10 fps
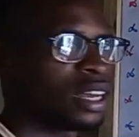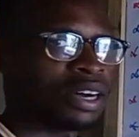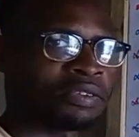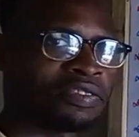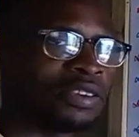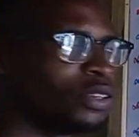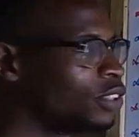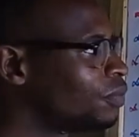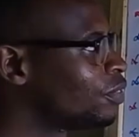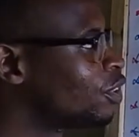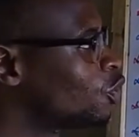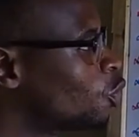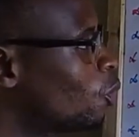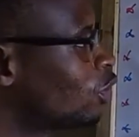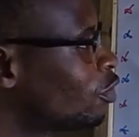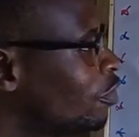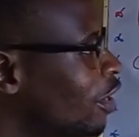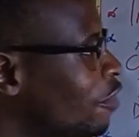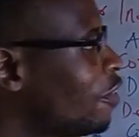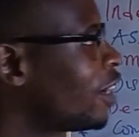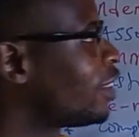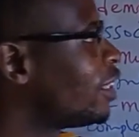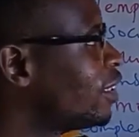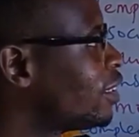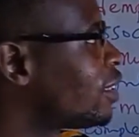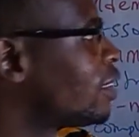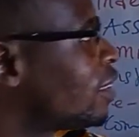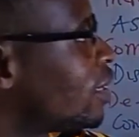Are we following? So we want to verify this